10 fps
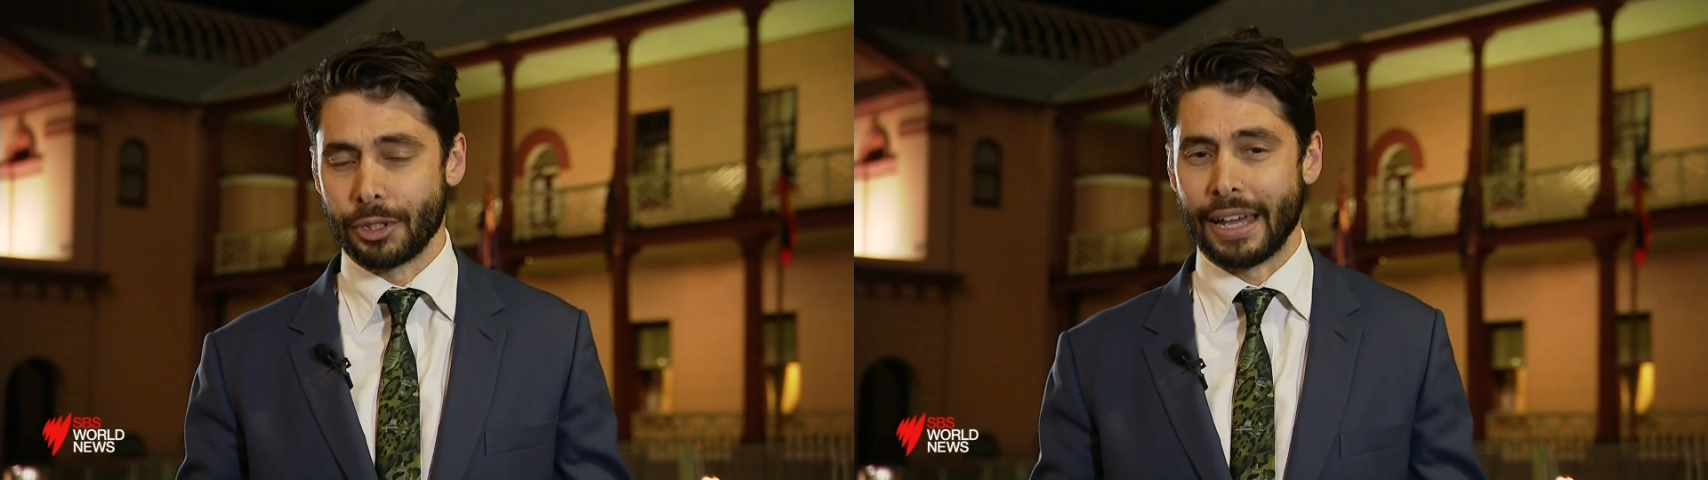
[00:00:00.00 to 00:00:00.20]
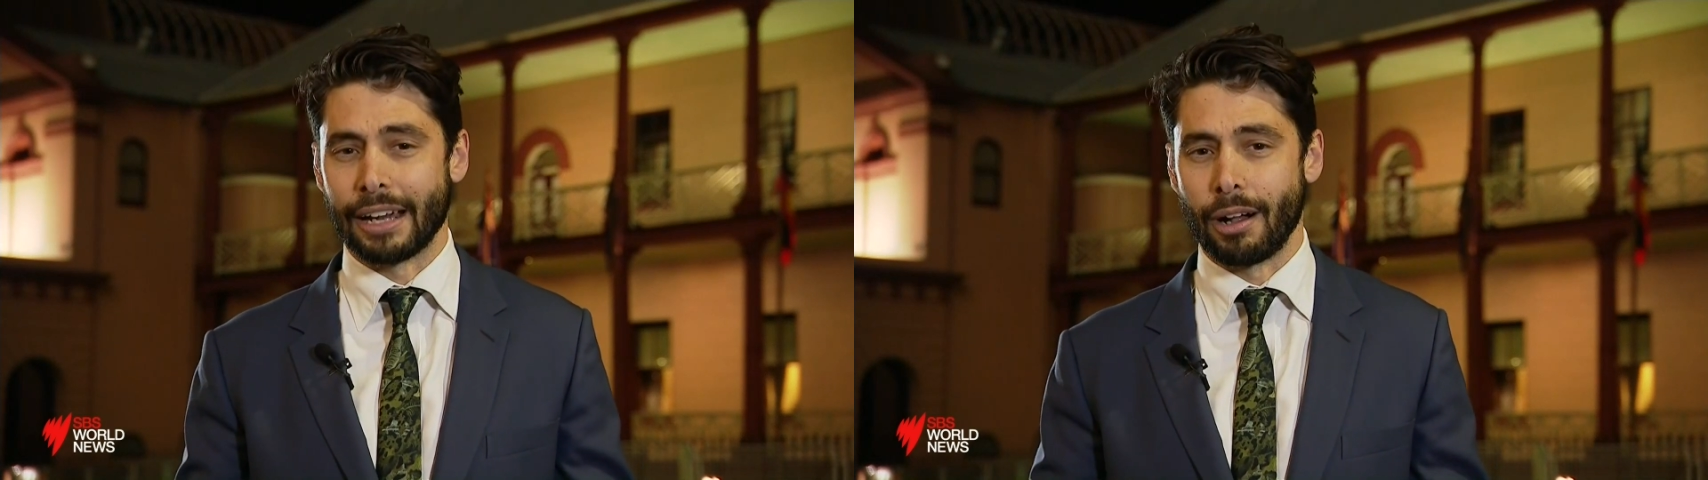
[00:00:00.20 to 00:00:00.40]

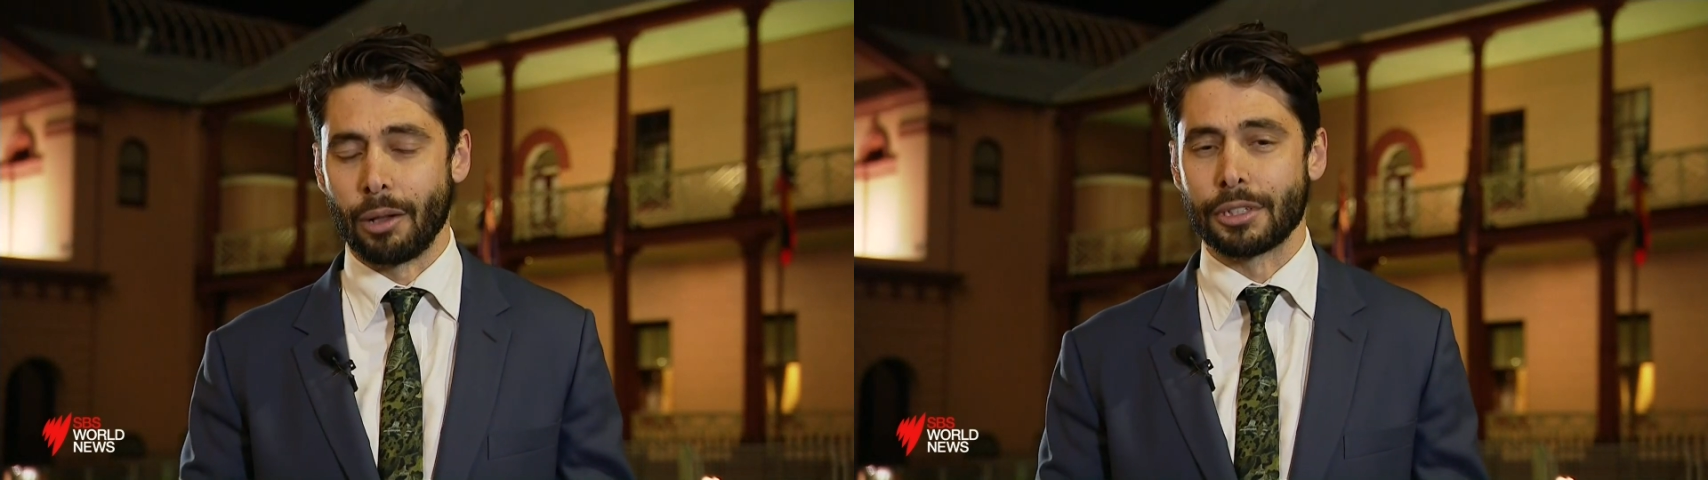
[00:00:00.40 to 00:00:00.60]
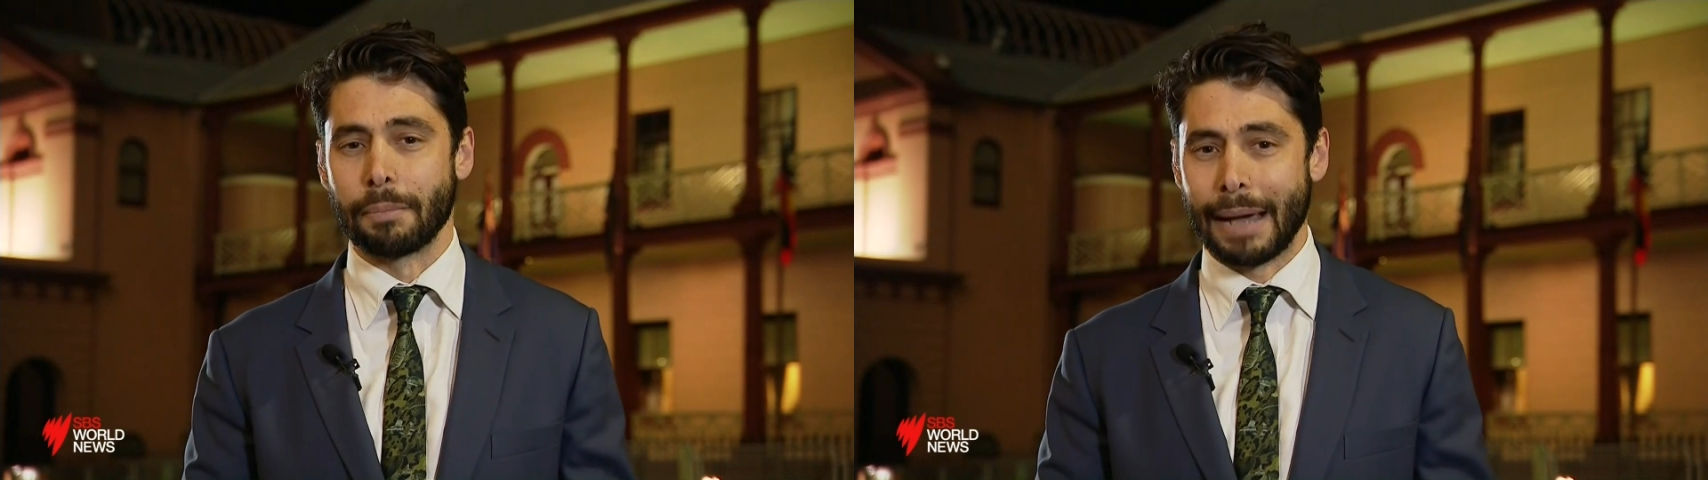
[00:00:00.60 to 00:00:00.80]
to that
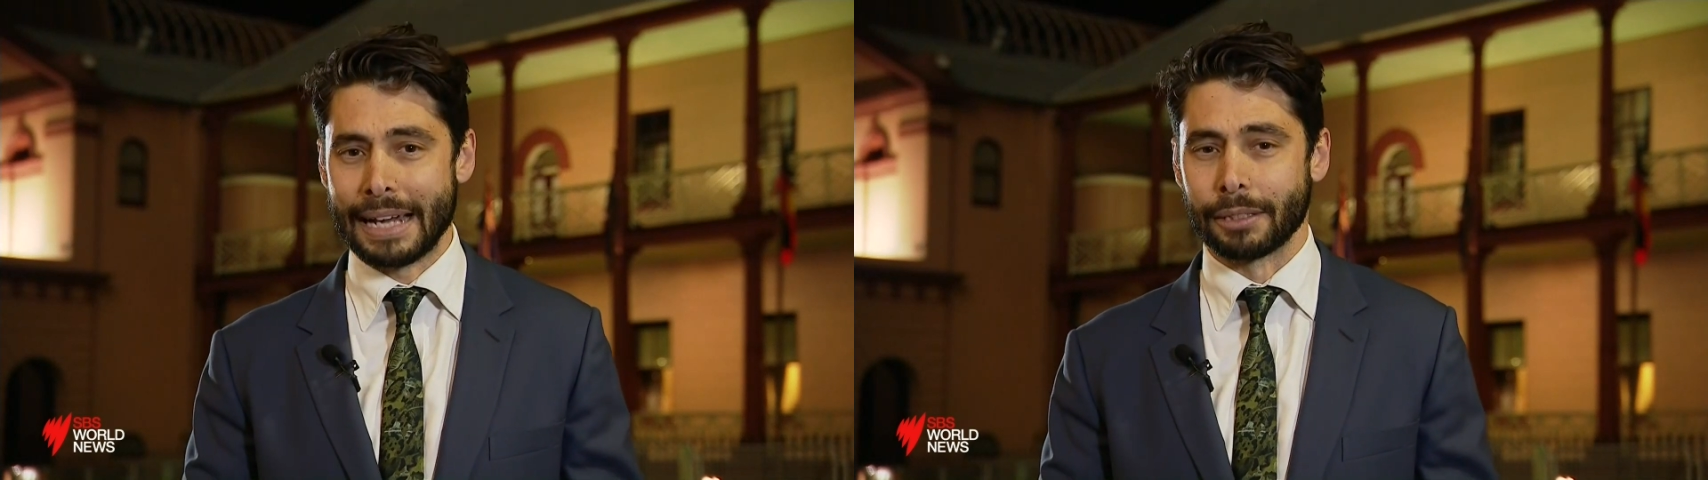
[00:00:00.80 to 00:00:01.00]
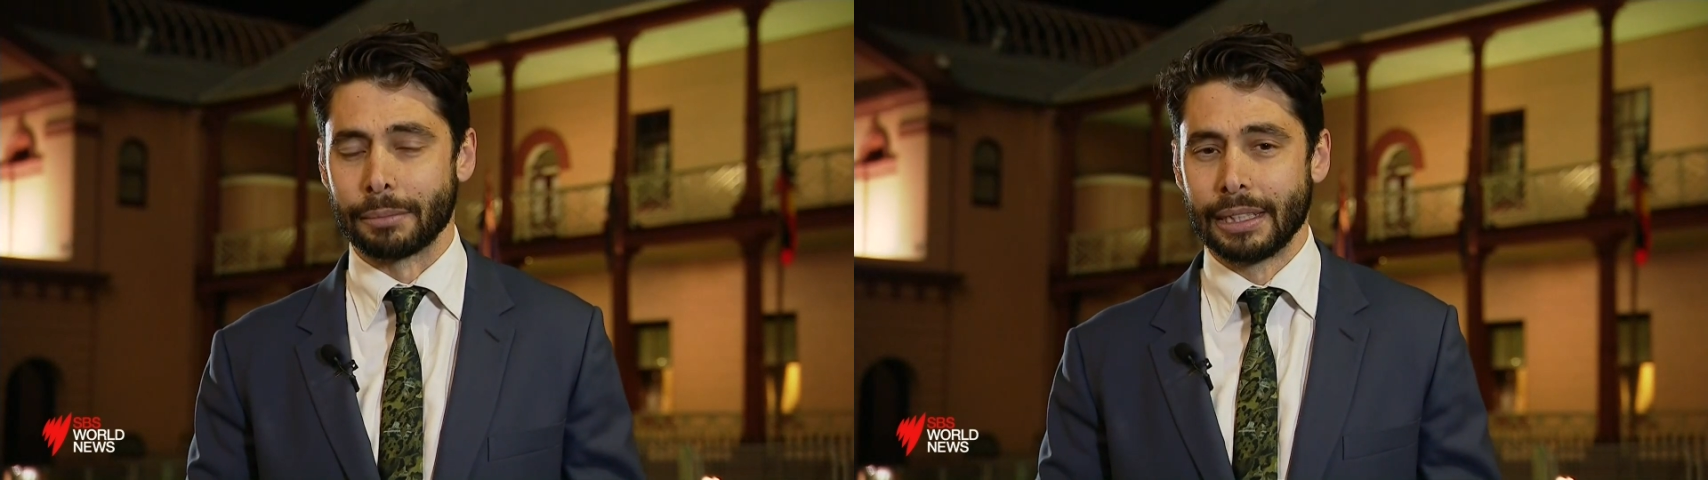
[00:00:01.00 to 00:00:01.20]

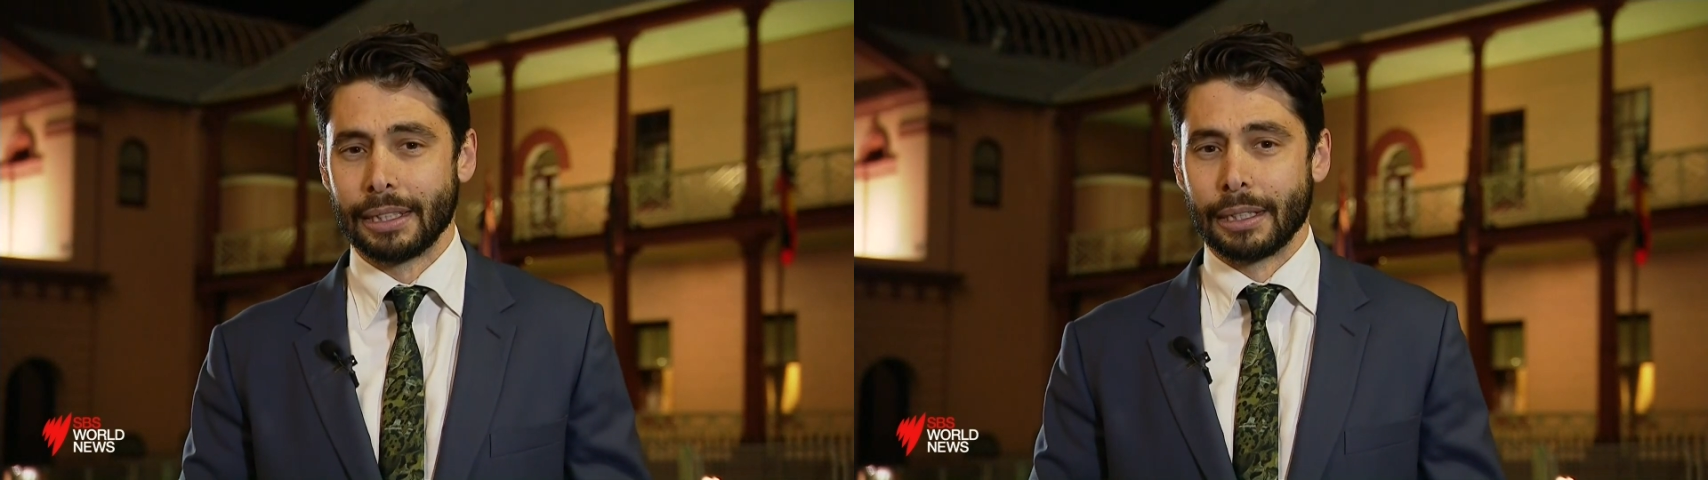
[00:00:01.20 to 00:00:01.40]
ultimatum,